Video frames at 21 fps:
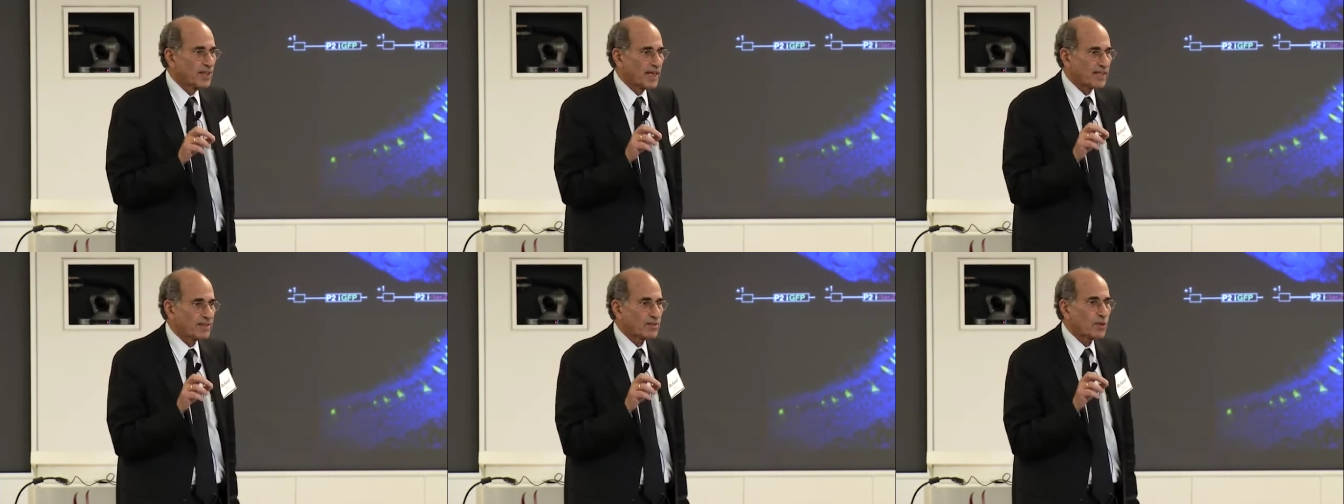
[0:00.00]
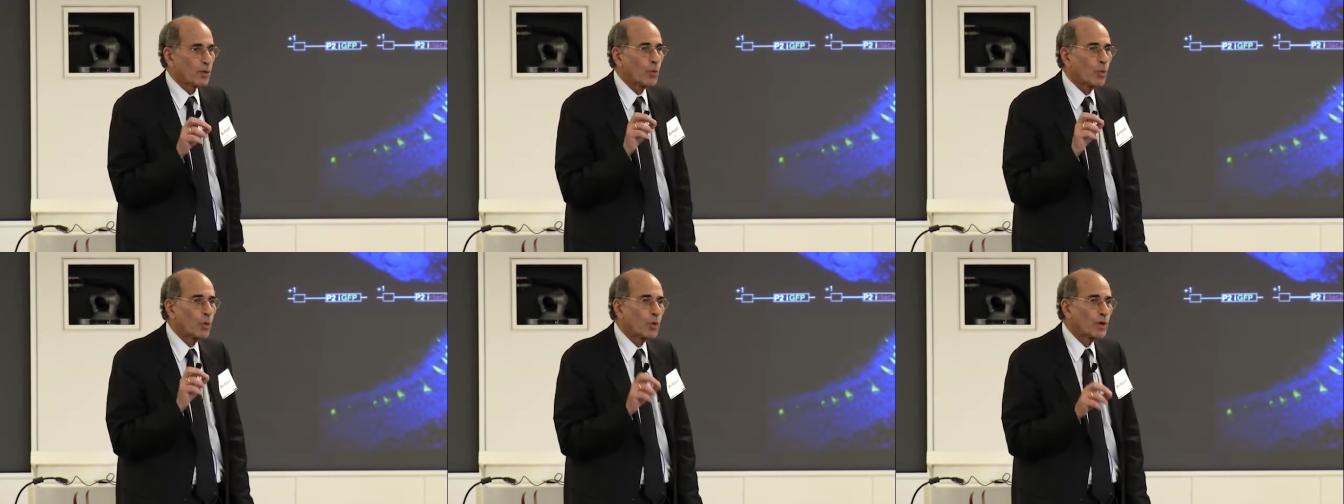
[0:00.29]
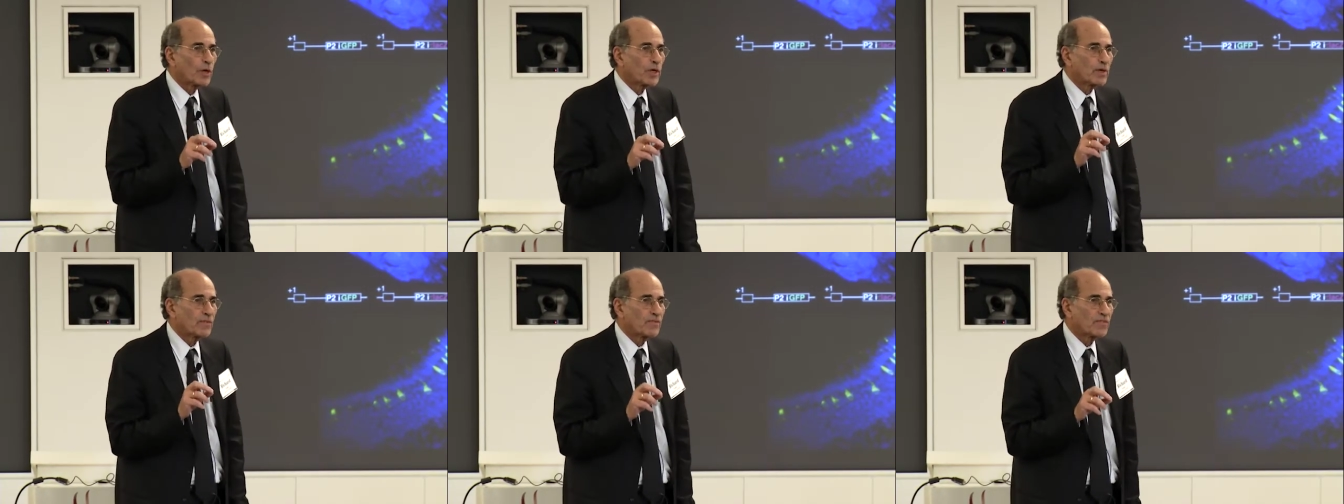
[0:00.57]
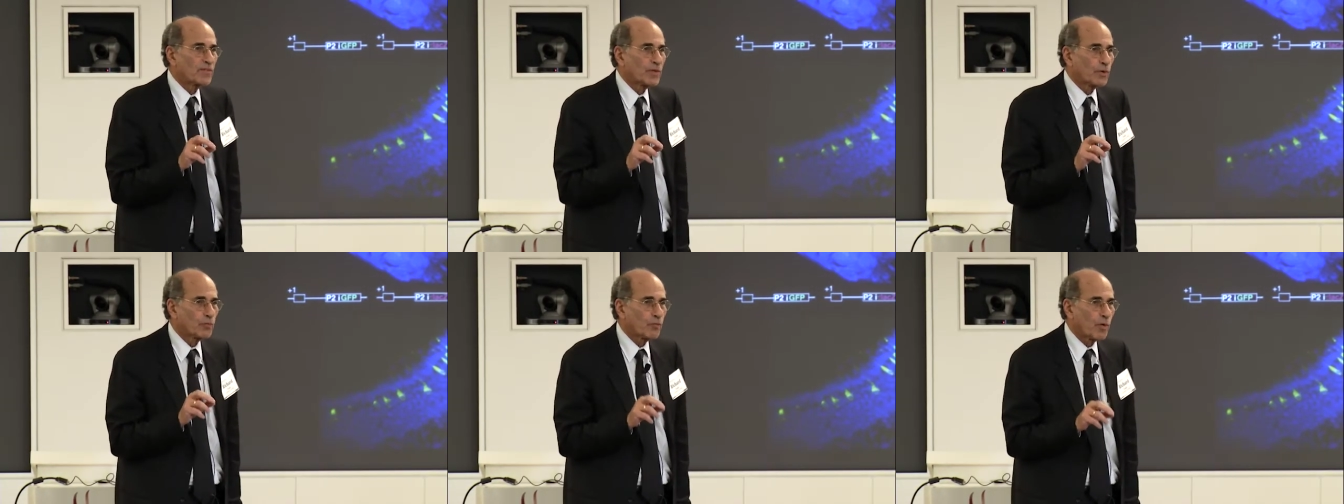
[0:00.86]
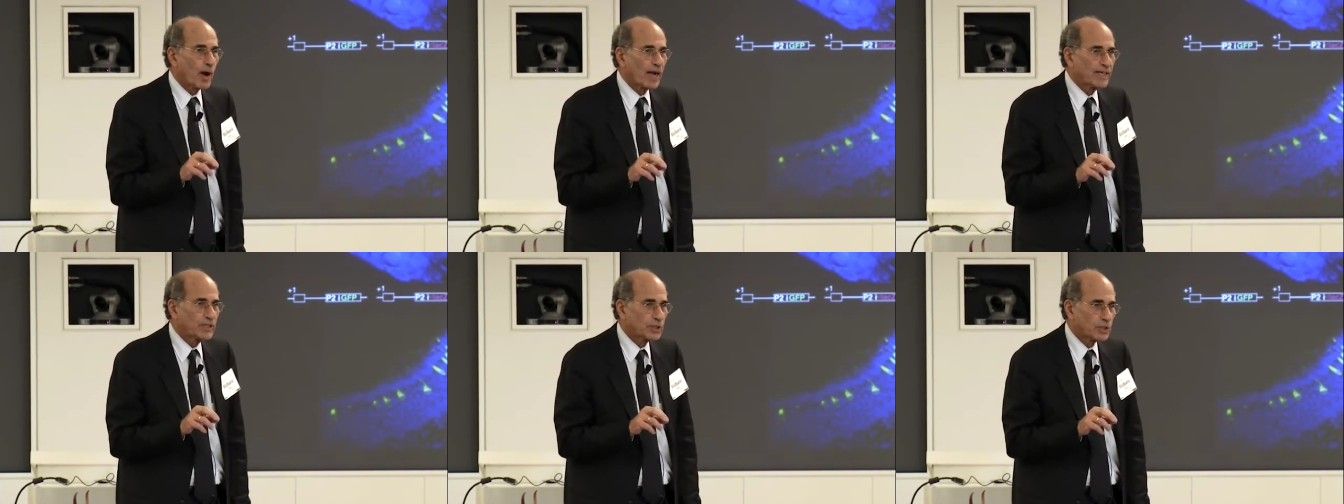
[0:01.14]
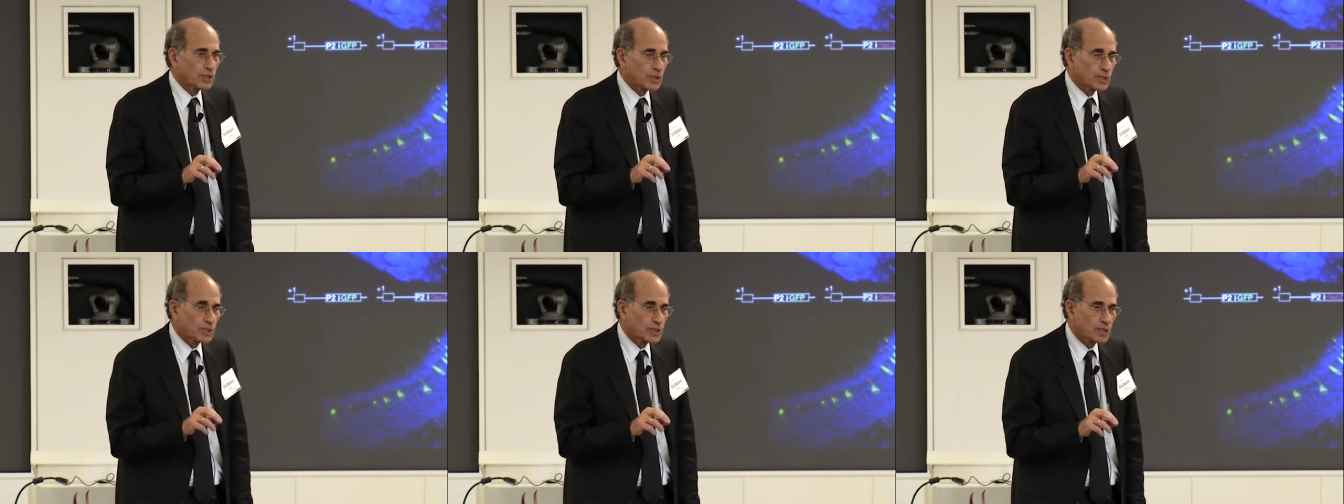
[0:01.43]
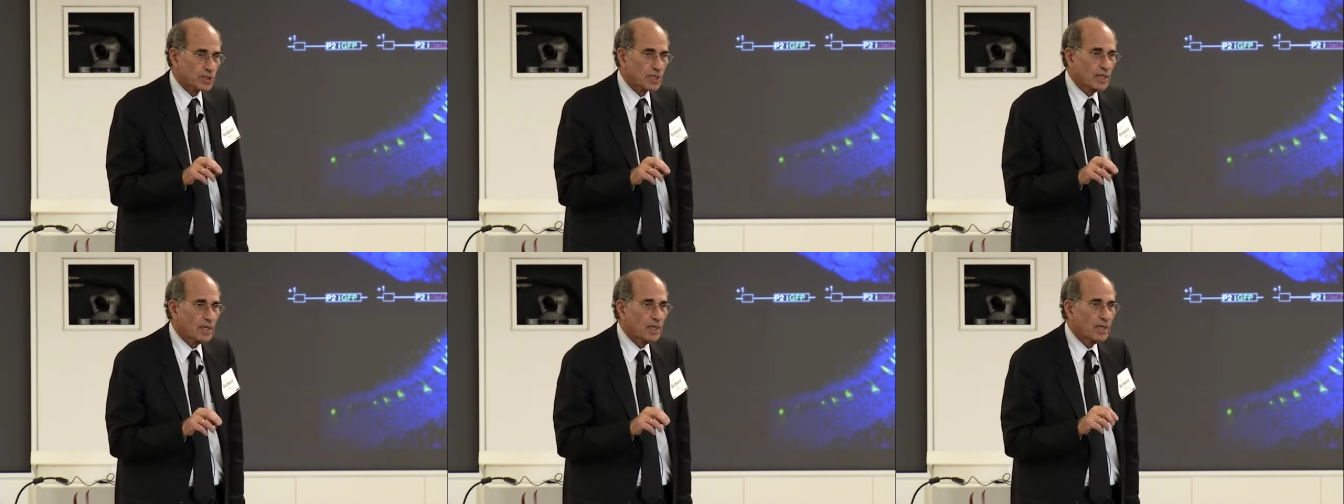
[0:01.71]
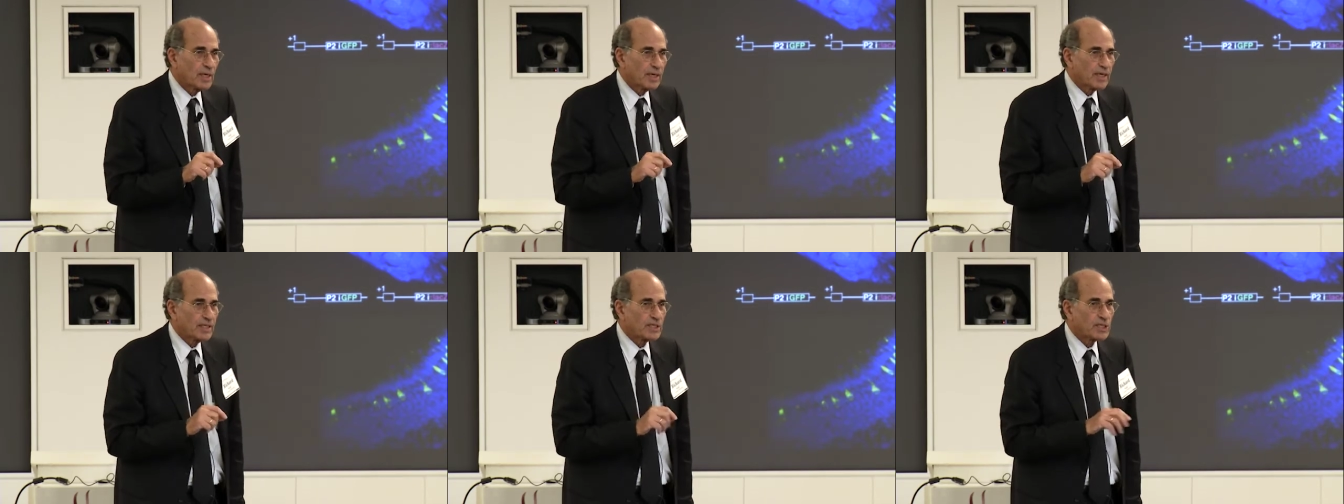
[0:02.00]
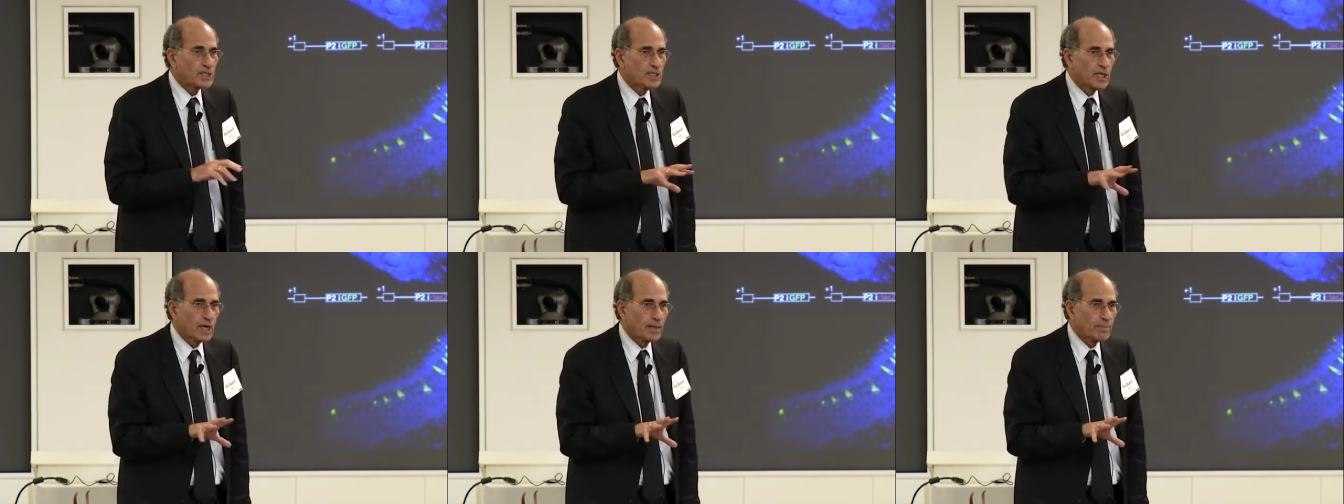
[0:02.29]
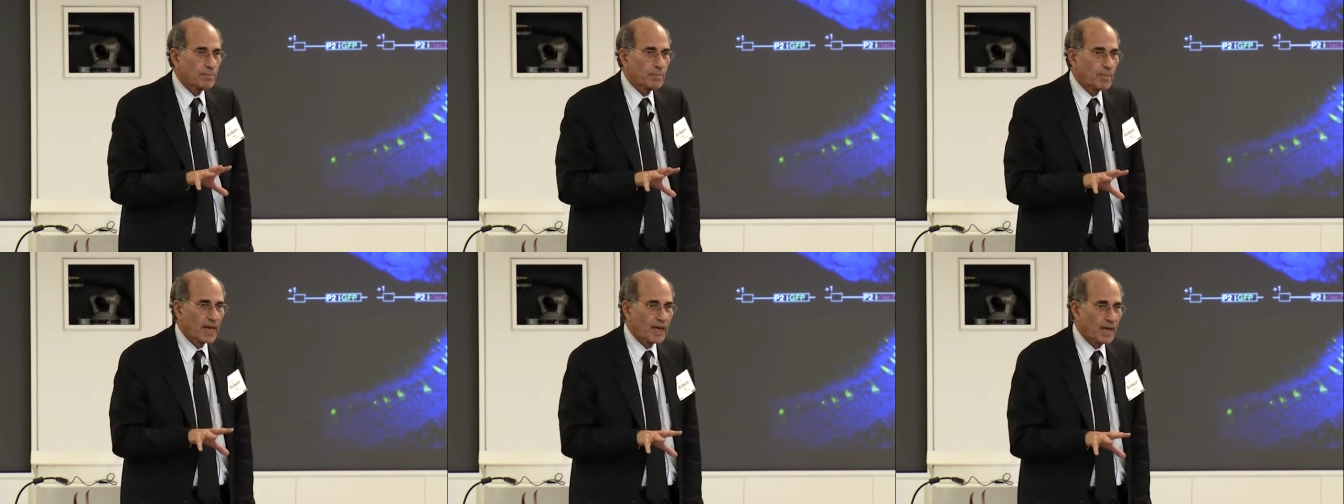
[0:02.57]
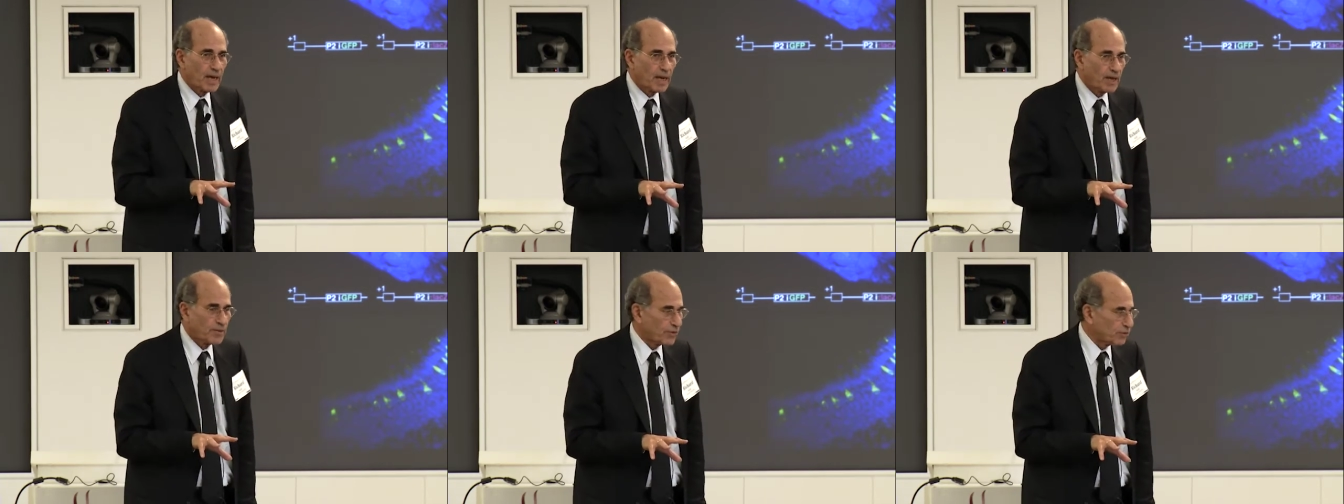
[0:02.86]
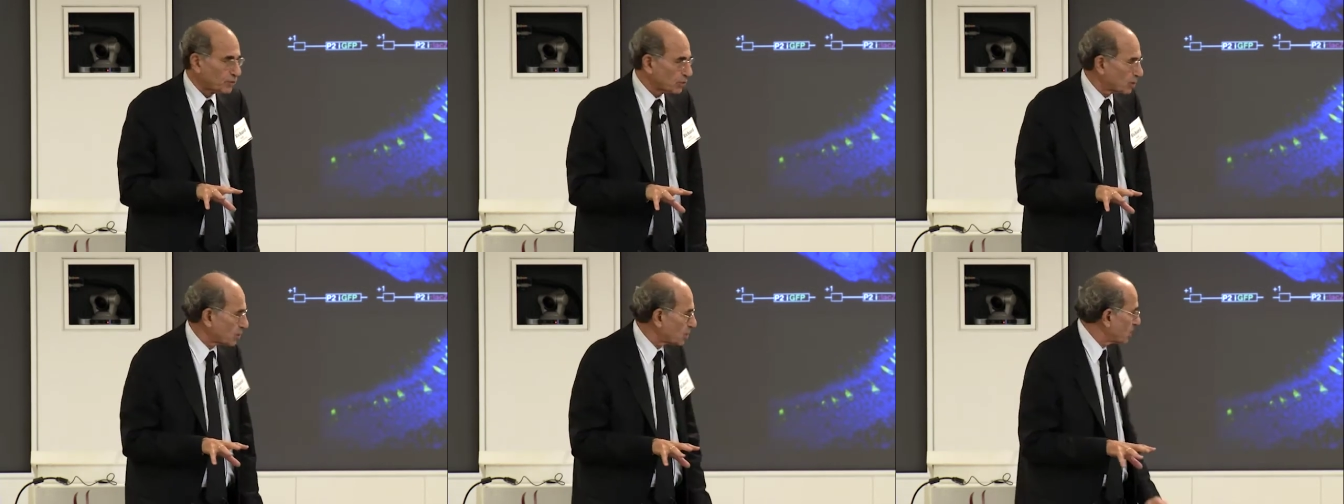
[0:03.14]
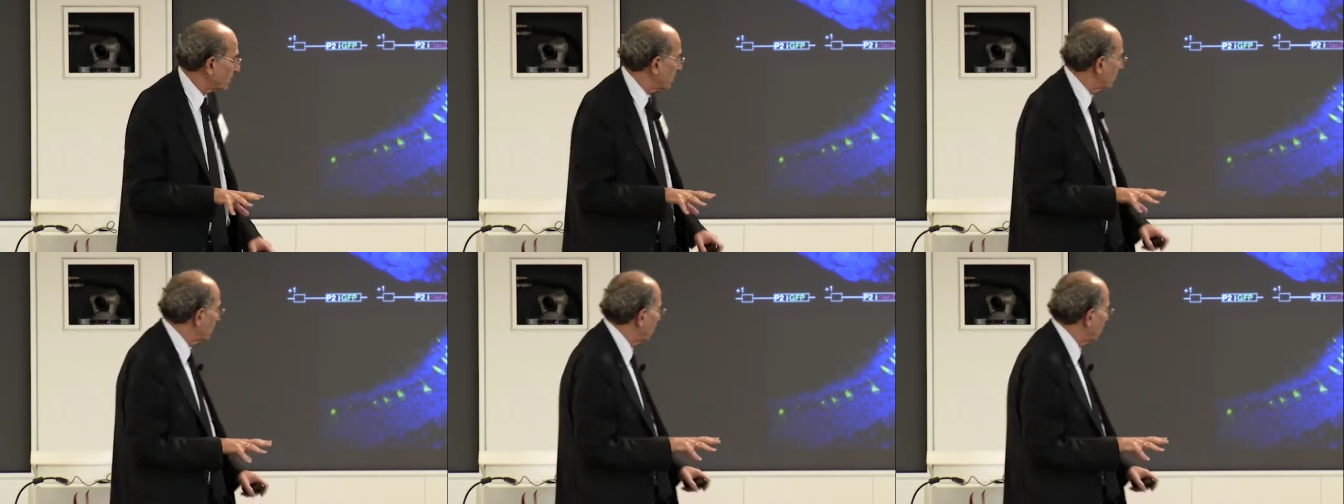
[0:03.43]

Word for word: that the work of the righteous is done by others.